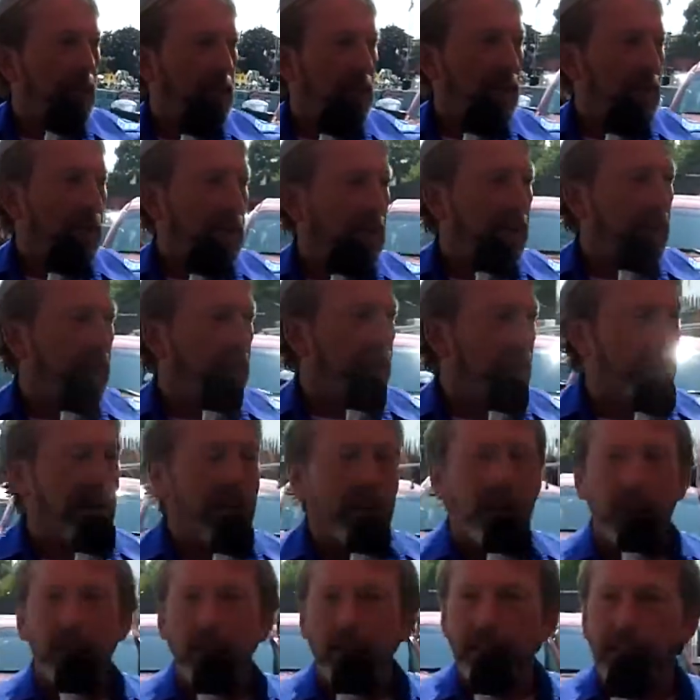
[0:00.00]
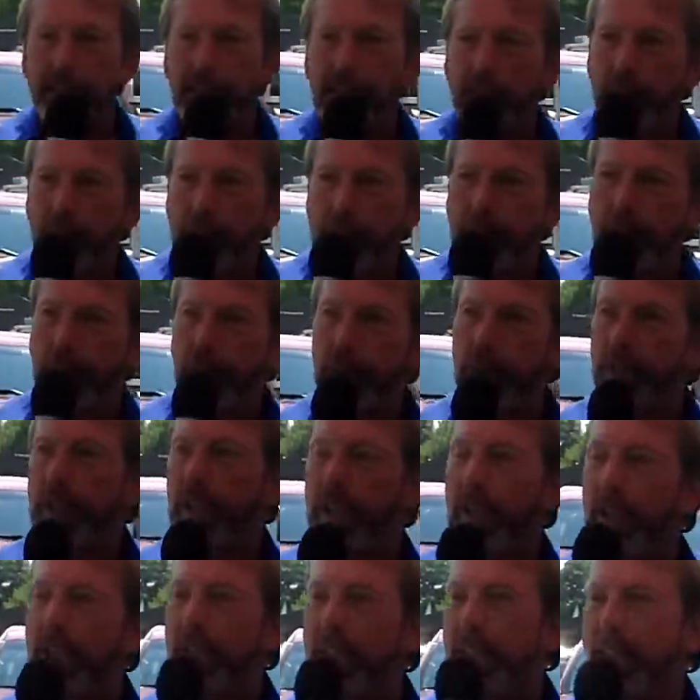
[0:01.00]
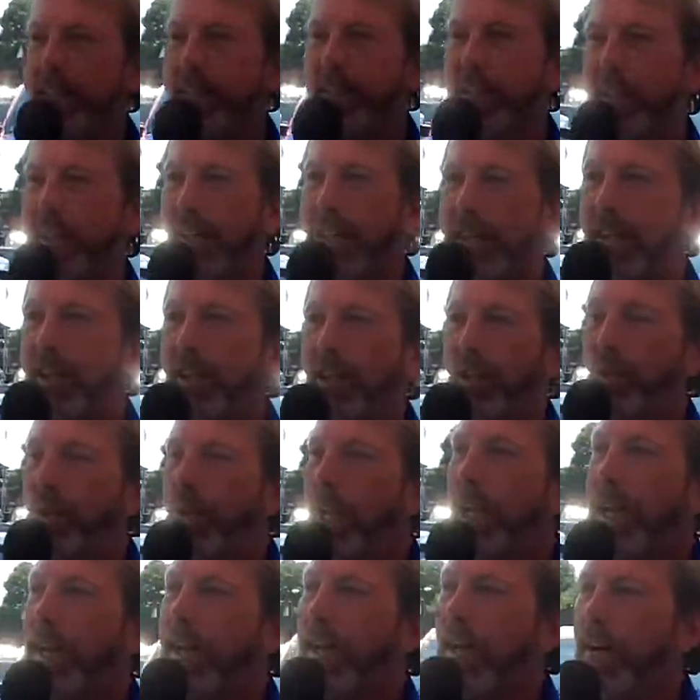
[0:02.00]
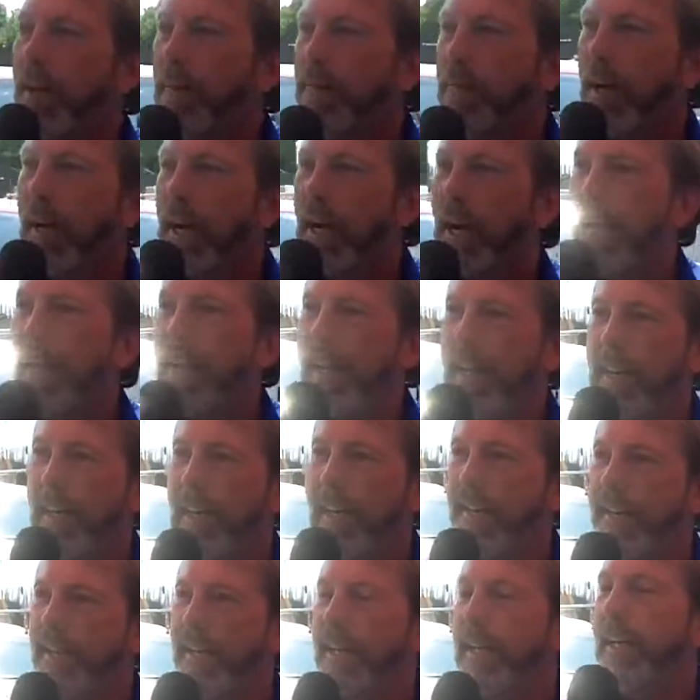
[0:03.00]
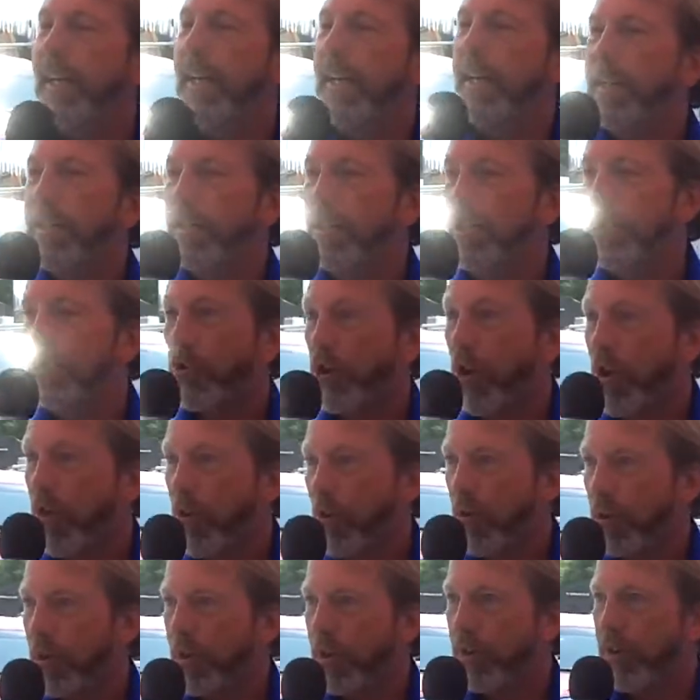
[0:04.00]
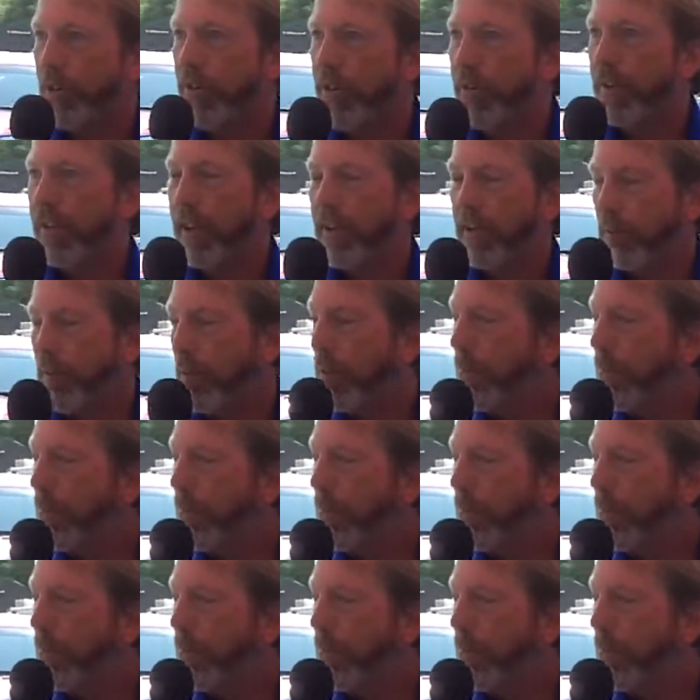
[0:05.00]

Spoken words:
our Octane Boost is, you cannot buy anything any stronger than